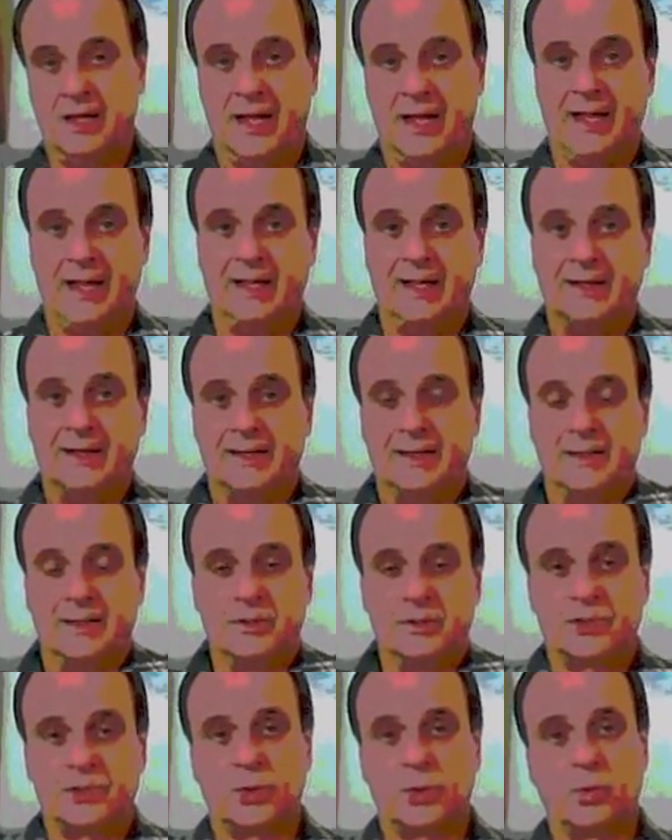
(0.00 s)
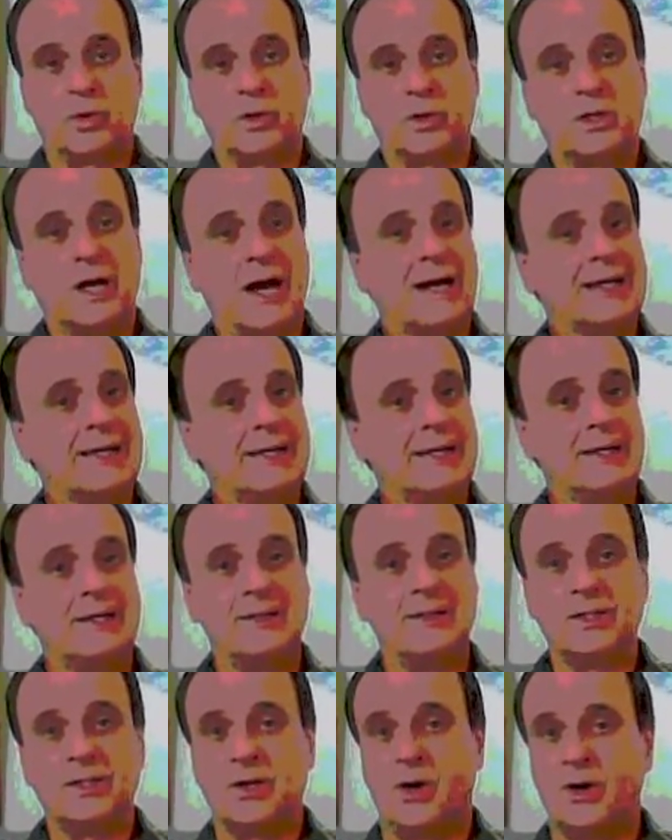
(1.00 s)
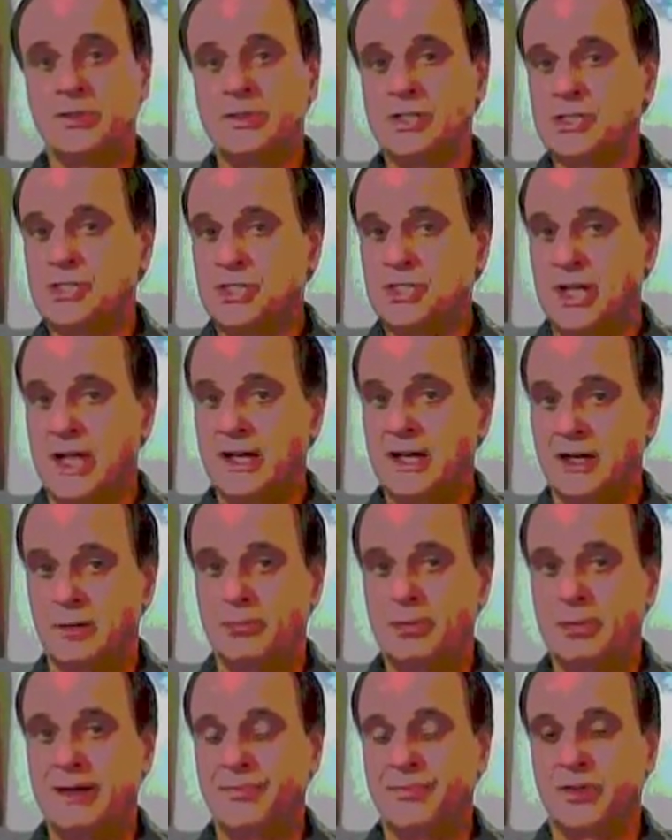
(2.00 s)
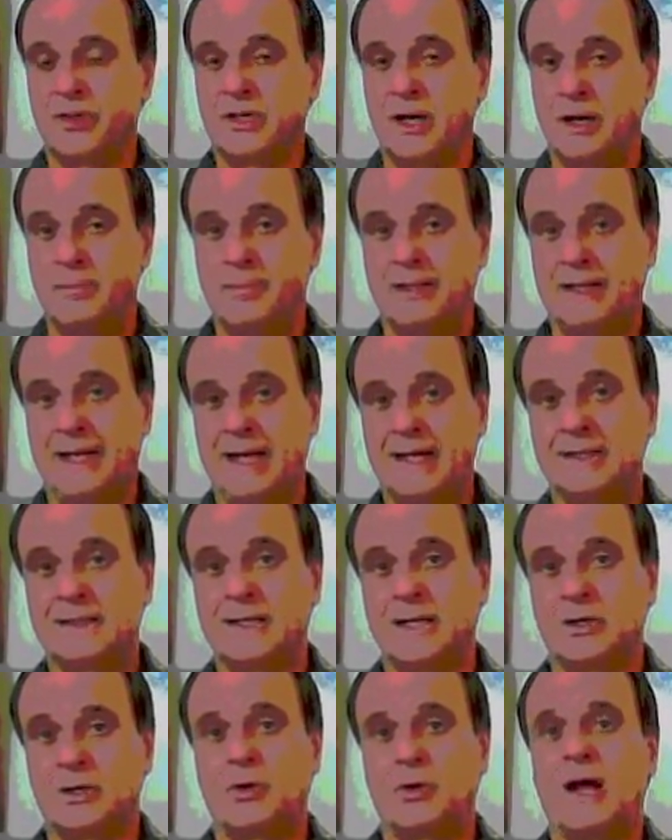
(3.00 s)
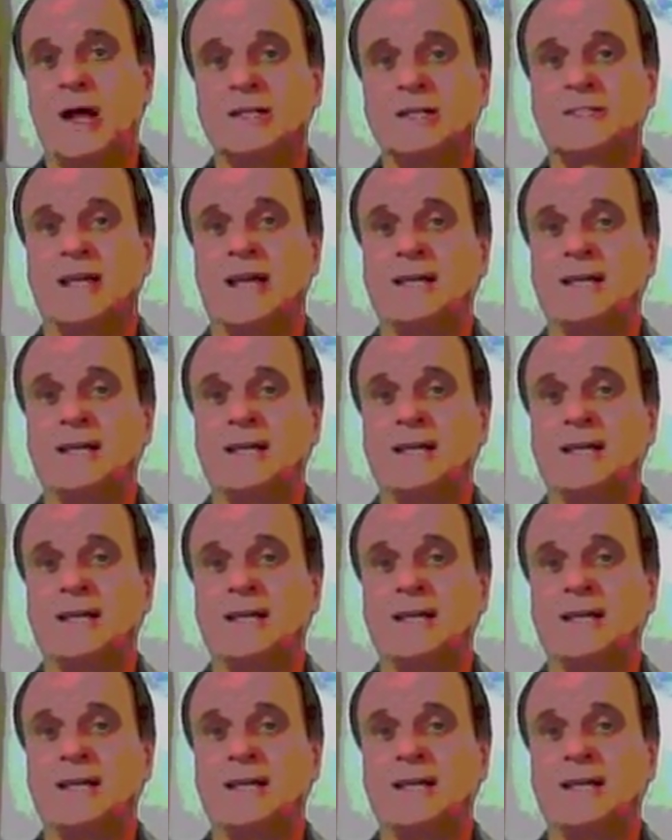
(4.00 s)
And so we're talking on this channel about the coming Antichrist